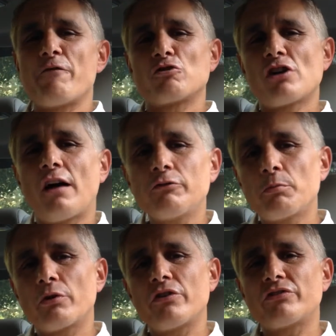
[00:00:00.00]
feel
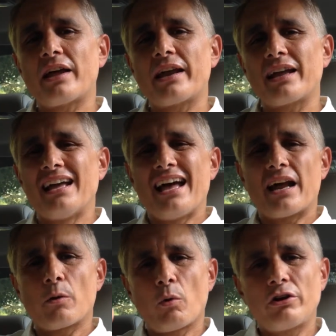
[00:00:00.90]
comfortable in the setting,
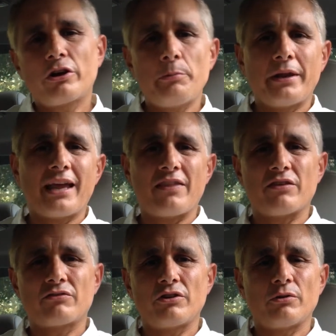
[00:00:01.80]
and I wanted to communicate
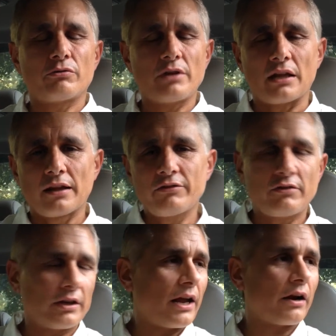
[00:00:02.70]
this to you. So, yeah,
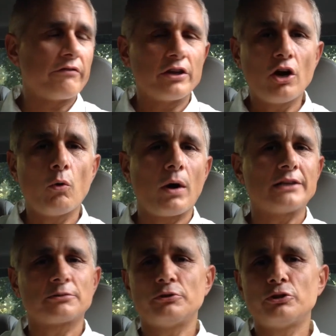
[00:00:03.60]
listen to Gary Vee. Go
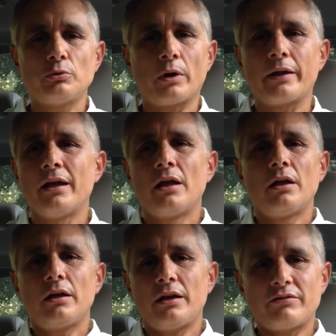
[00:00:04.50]
watch him and do what
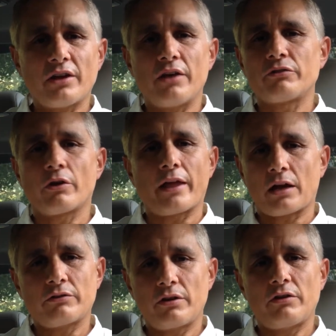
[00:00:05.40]
he says and all
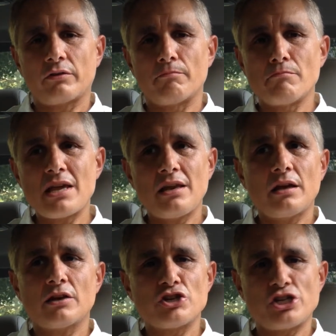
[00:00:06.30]
that because he's a
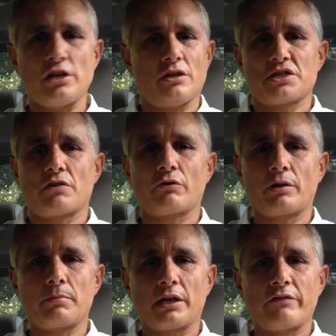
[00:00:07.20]
media genius. I
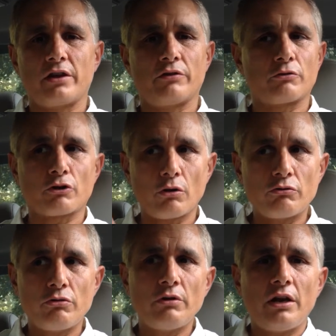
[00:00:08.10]
really believe he is. Or go
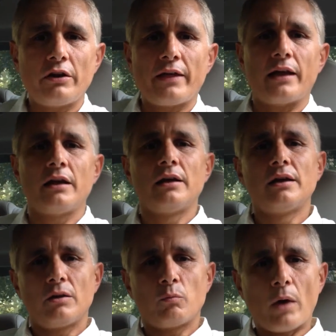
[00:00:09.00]
tune into that
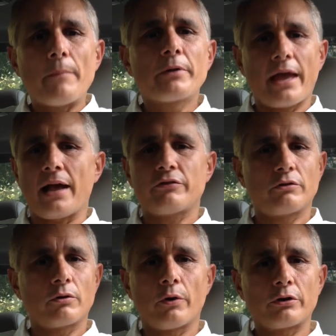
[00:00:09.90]
webcast that
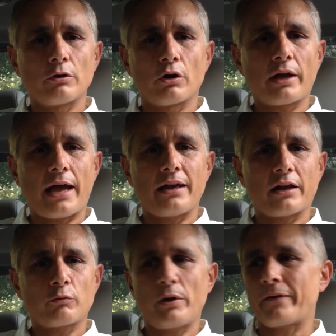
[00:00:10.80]
you're going to look at
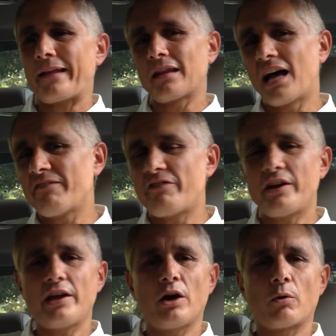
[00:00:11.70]
next week or that live
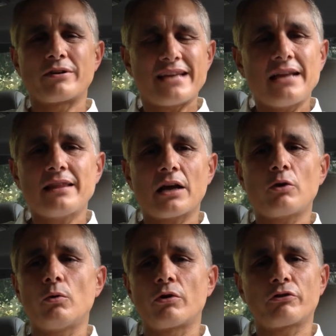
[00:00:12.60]
video or take that
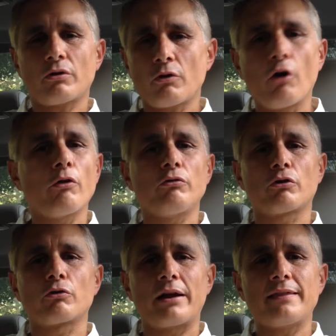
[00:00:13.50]
course. All
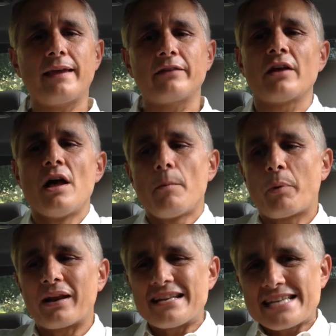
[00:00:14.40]
those are great things.
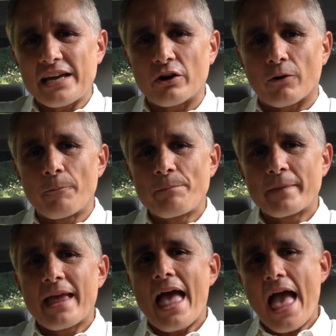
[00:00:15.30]
But until
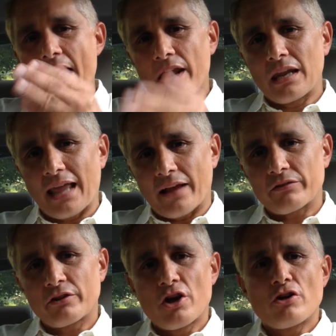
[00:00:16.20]
and
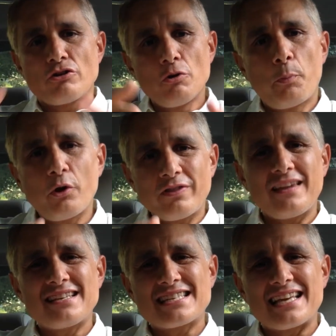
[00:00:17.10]
unless you put
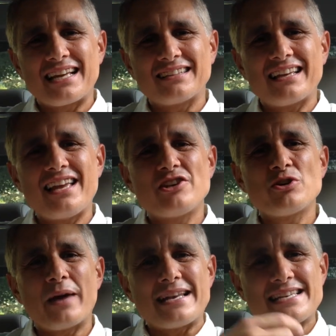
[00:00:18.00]
these things
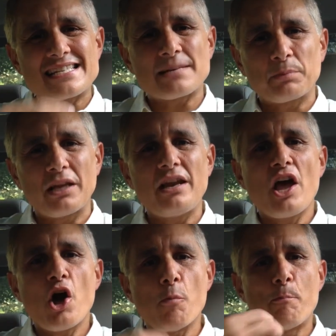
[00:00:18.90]
into a disciplined,
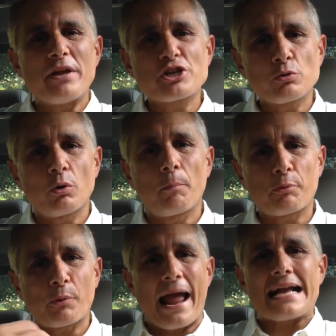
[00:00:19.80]
habitual
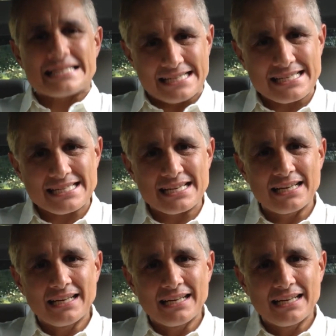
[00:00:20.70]
practice,